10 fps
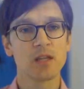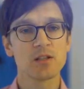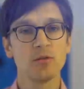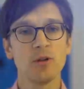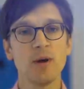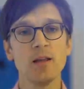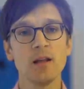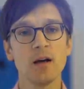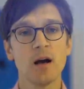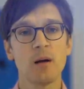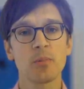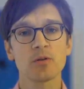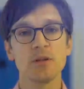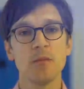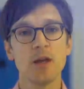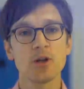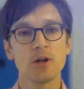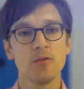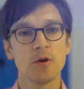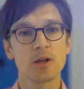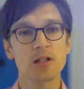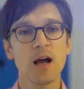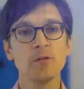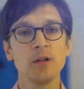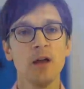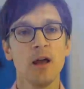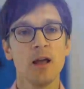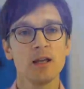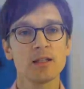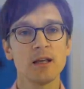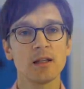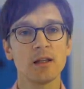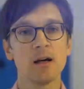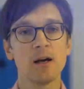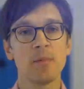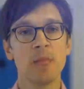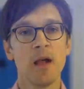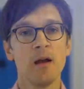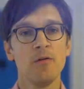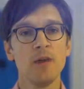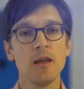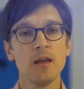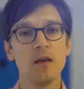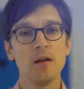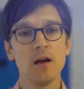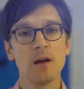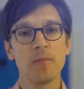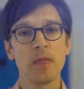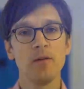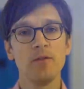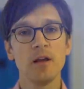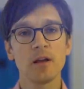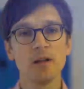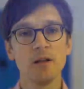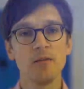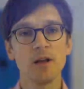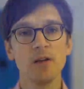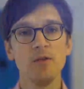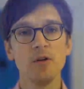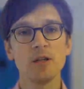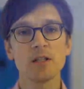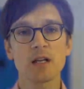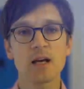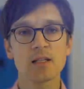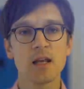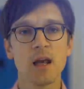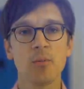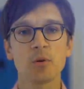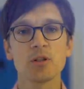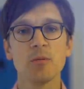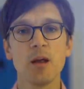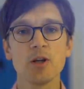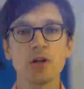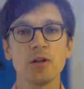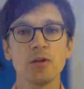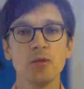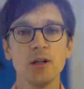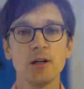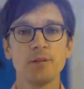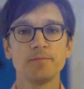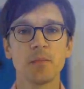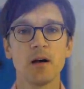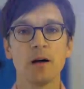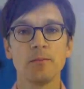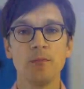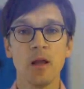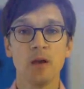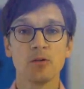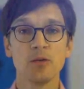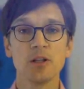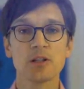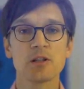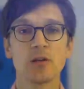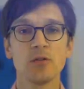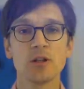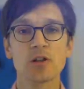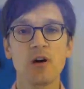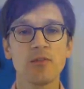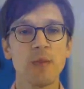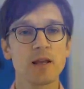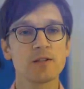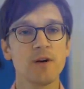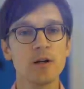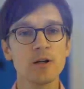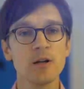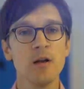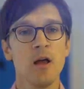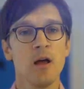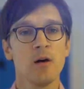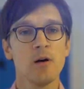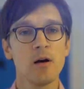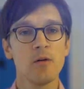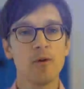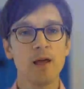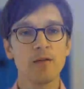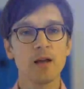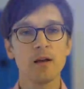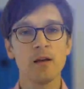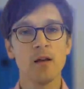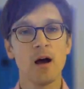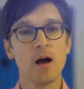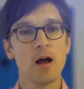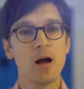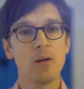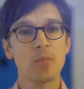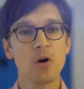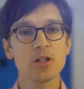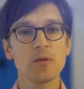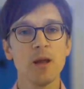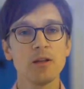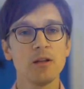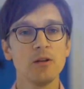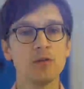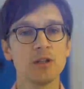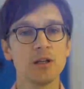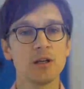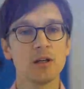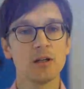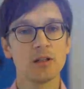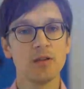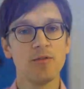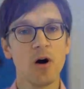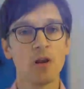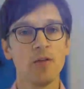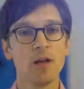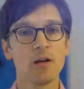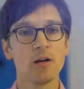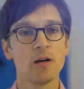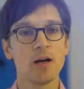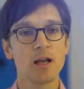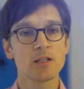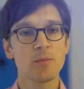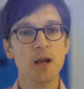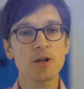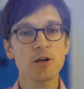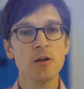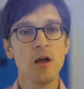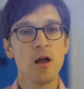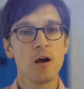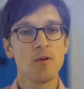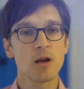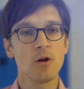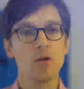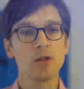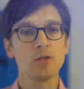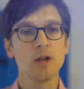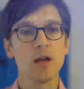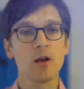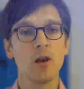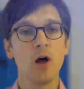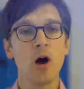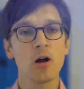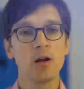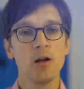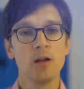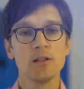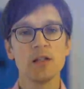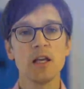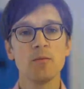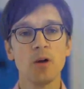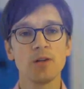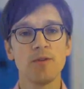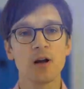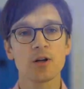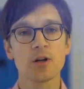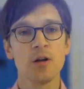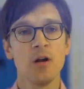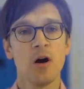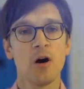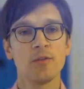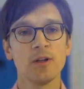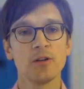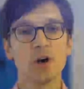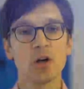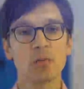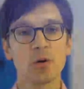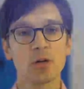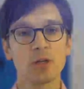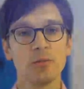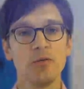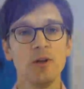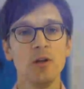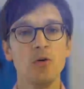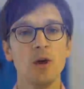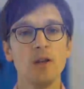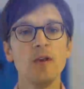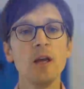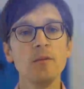So the way the approximation works out is that um, we um, we can we can view this as an approximation to the um, to the to the softmax function, uh, where we can uh, approximate it using uh, the following uh, expression. We are going to take log sigmoid function of the dot product between u and v.